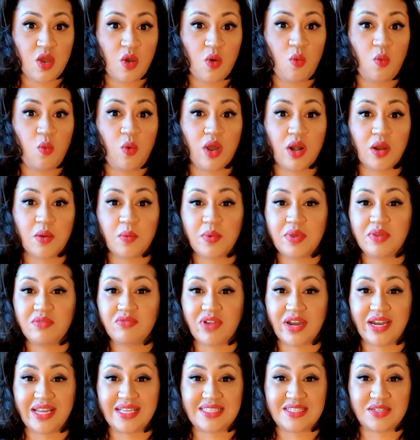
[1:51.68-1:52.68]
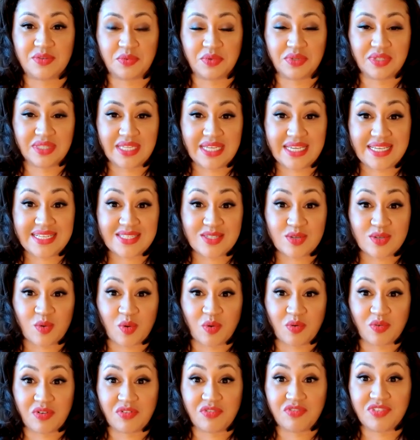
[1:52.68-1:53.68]
What are we ready to release
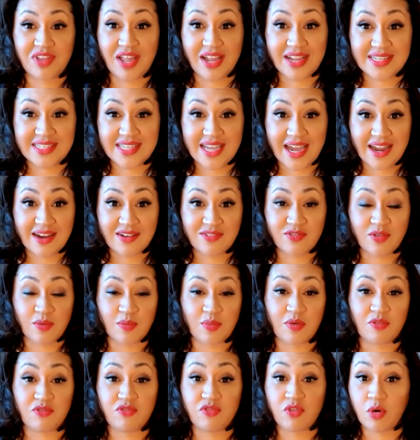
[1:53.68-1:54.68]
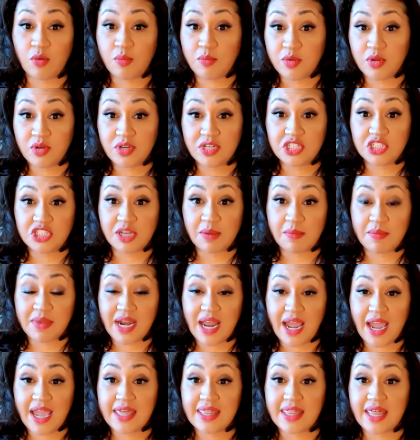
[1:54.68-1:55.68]
or reflect on from the full moon in
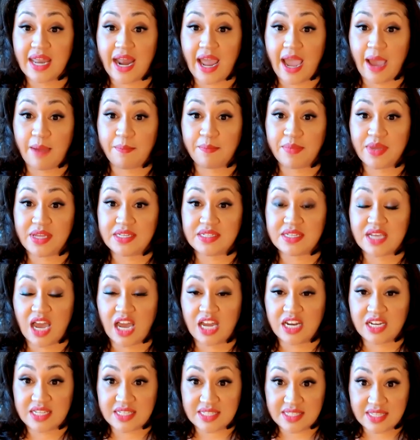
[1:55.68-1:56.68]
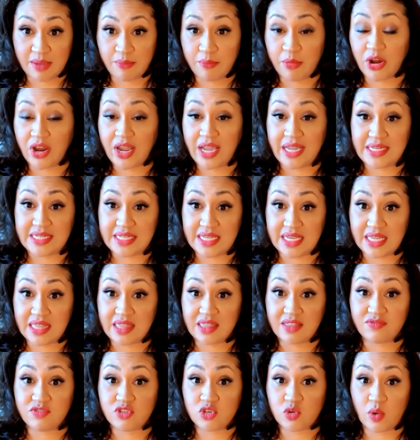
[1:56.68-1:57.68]
Gemini that happened on December
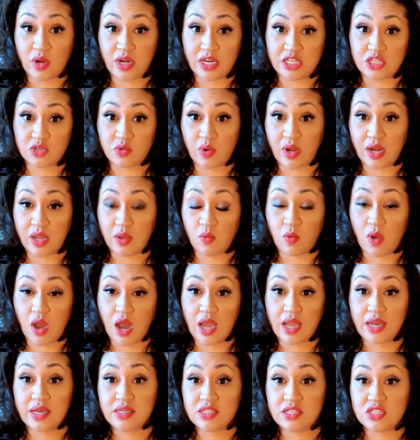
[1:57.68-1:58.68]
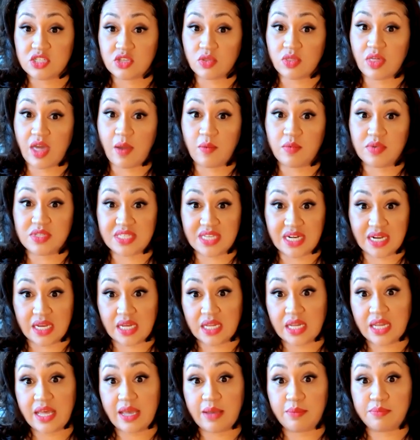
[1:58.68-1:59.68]
18th of 2021? So that was an
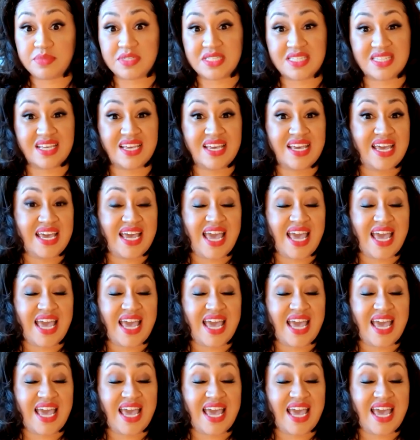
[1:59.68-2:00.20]
eclipse.